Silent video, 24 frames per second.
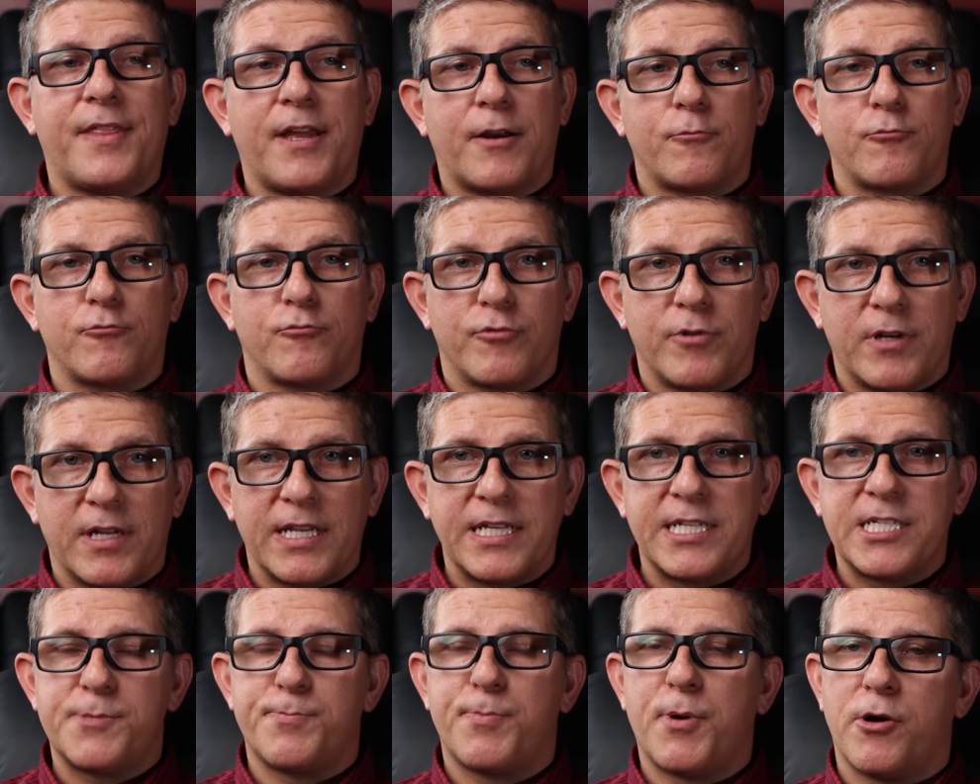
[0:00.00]
that
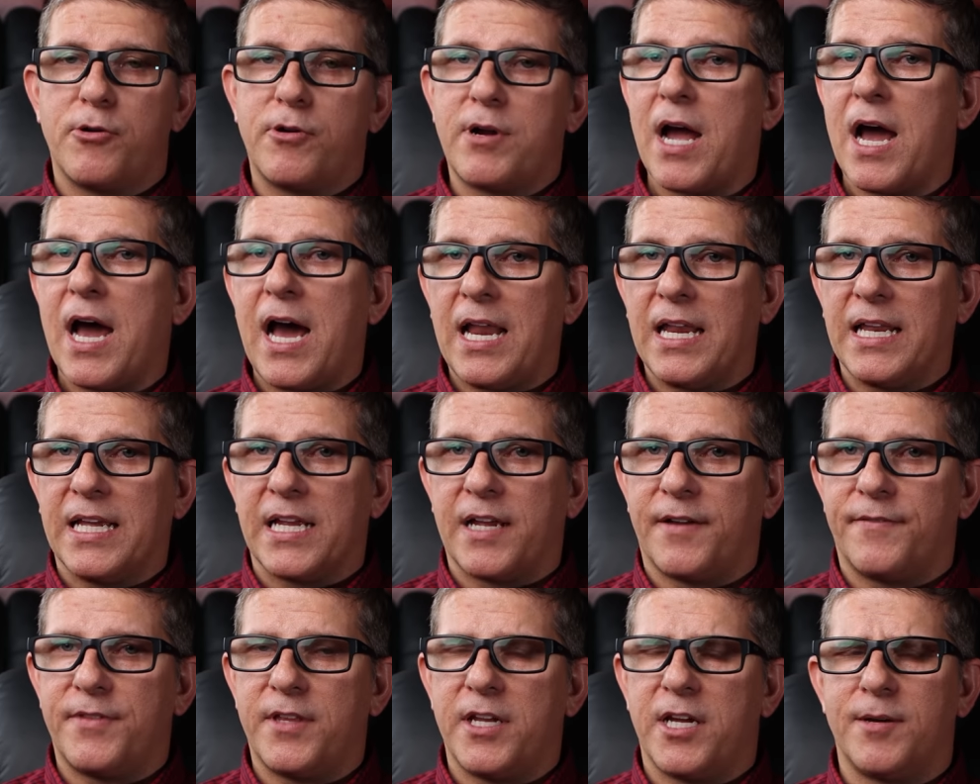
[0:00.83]
really spoke highly
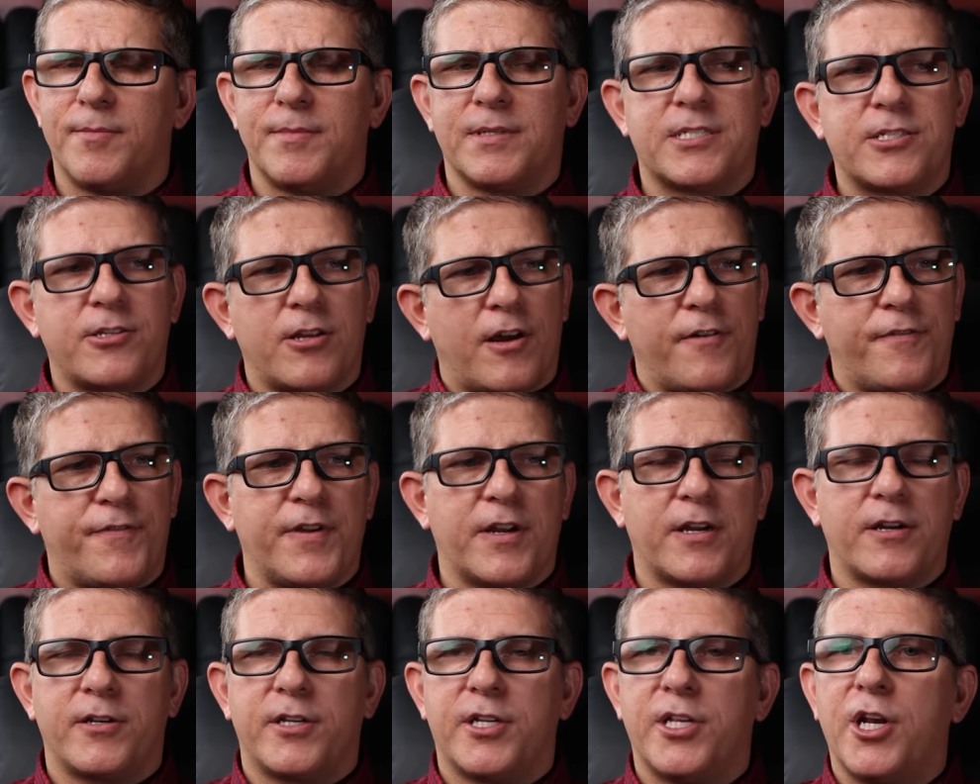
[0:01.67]
of them. And so I
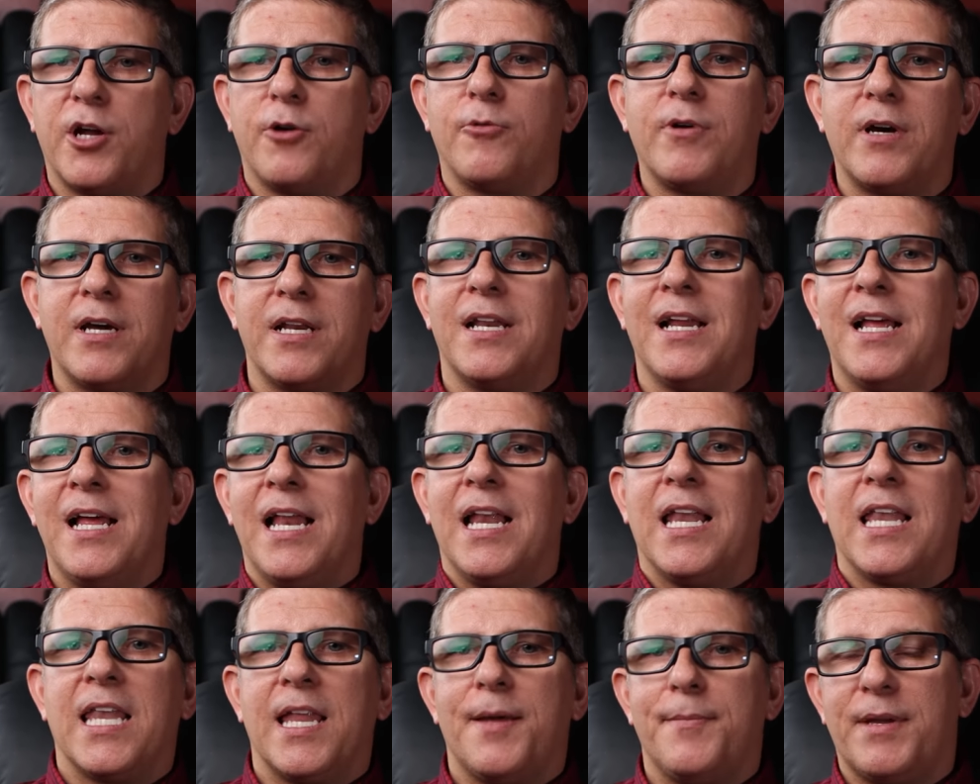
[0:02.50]
figured, you know what,
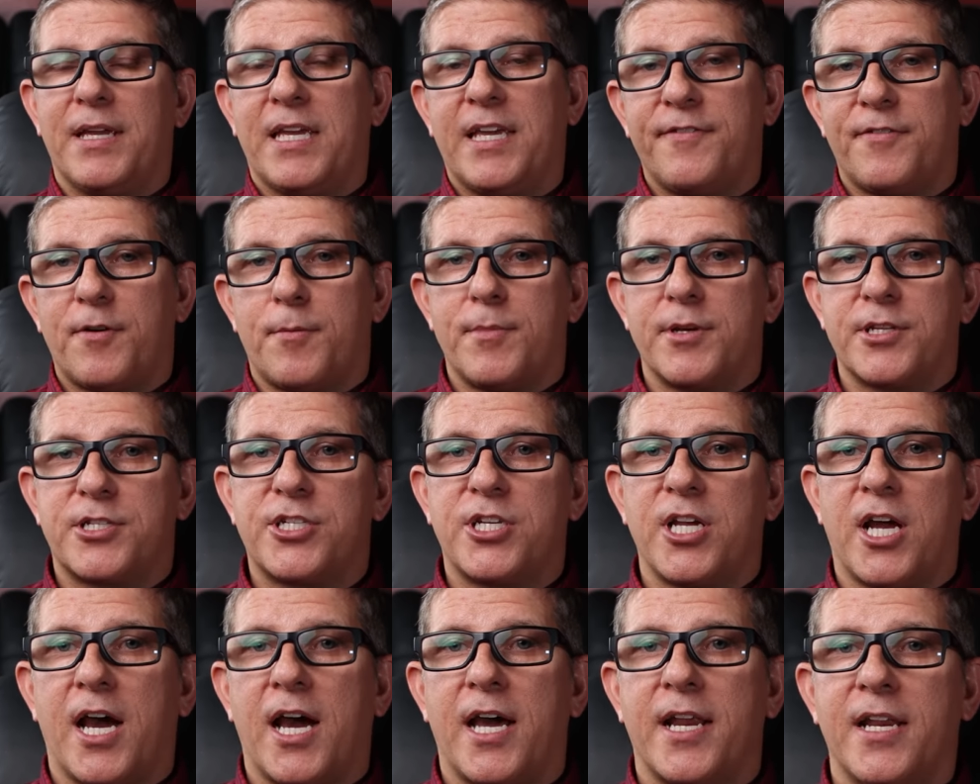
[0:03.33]
let me give them a
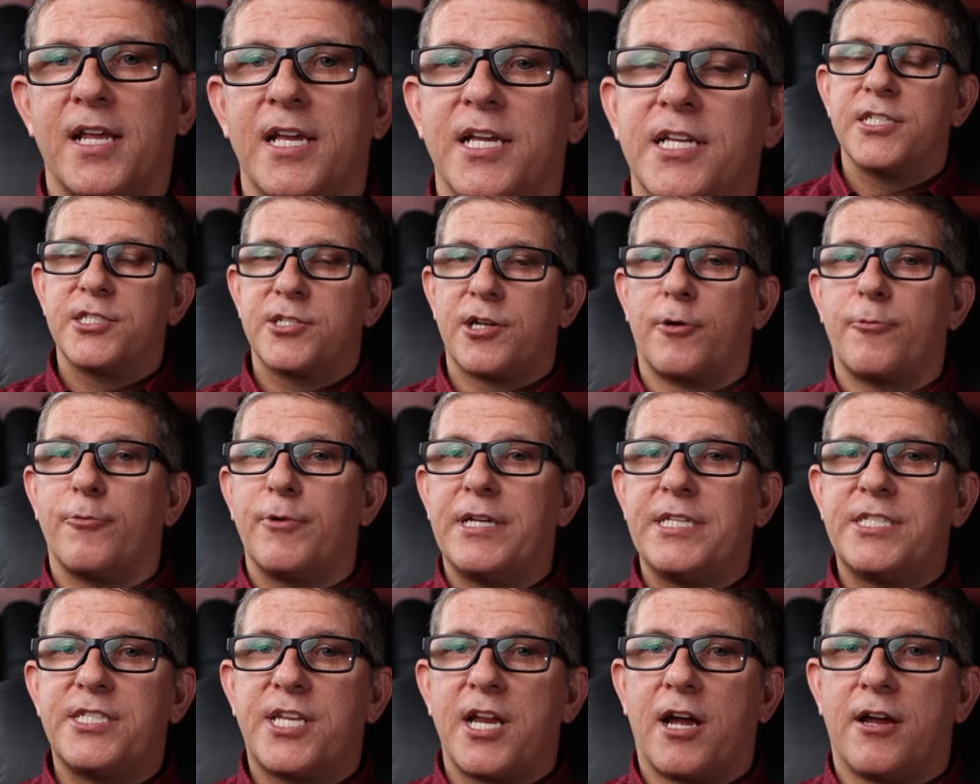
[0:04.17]
shot. So I
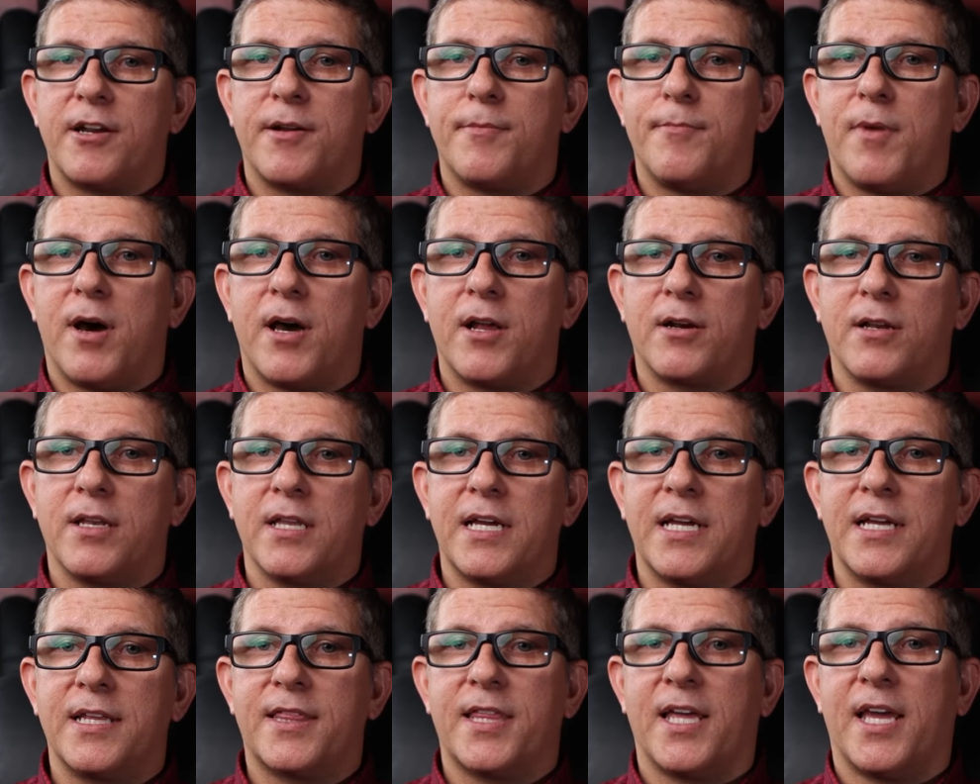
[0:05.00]
reached out to
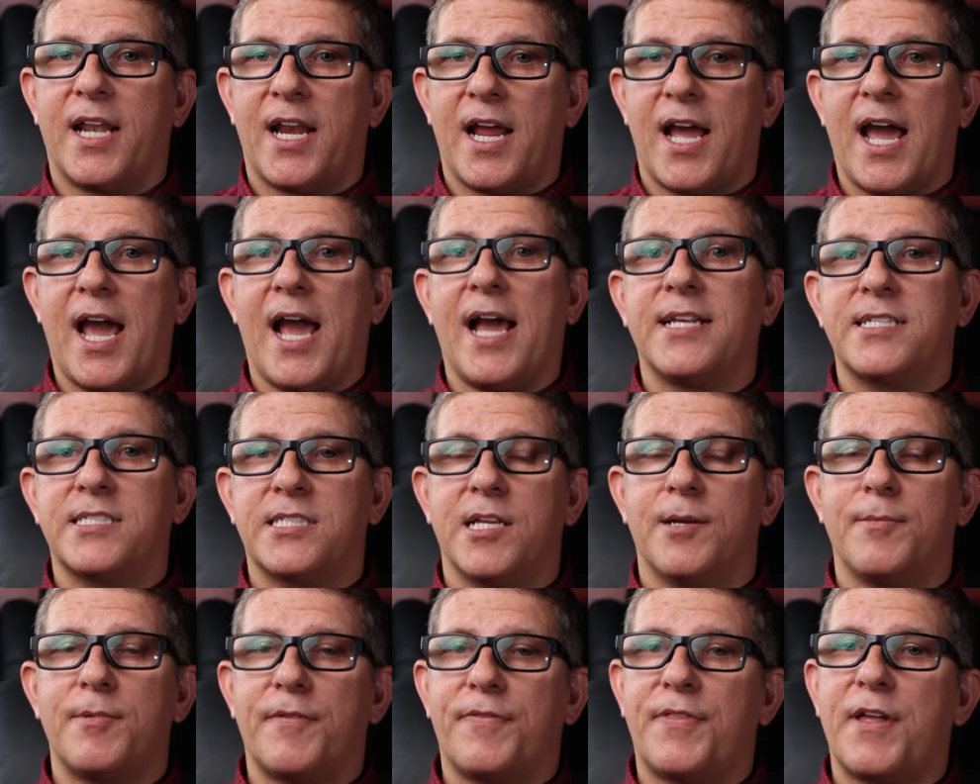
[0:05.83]
Monolith and I asked
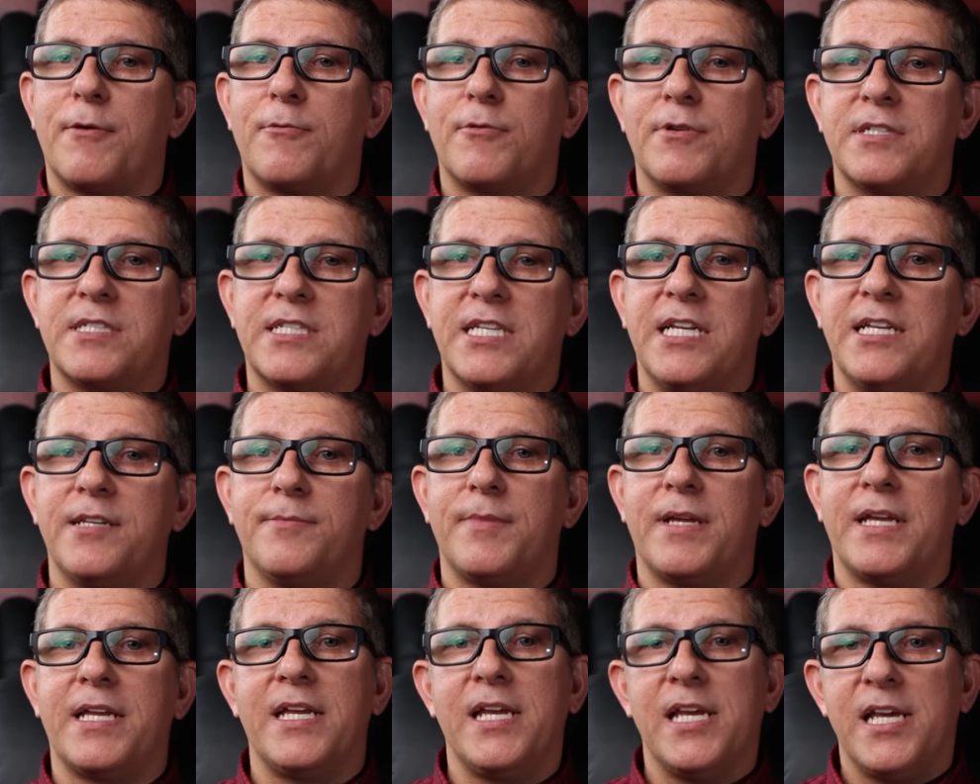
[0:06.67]
them if they would send
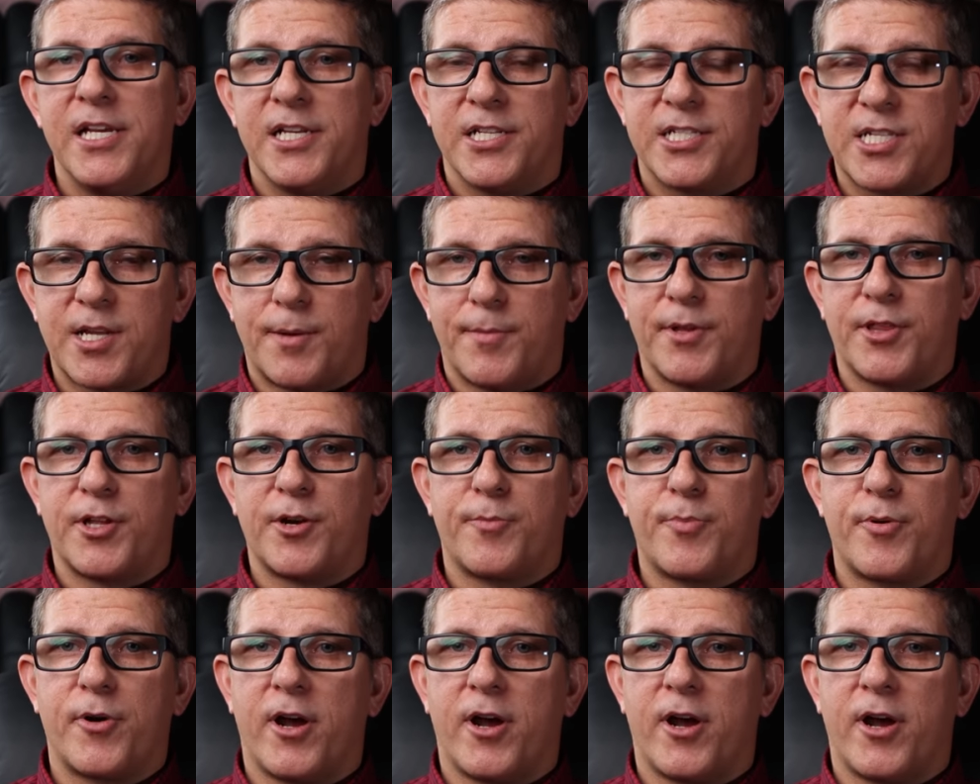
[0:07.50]
me some of their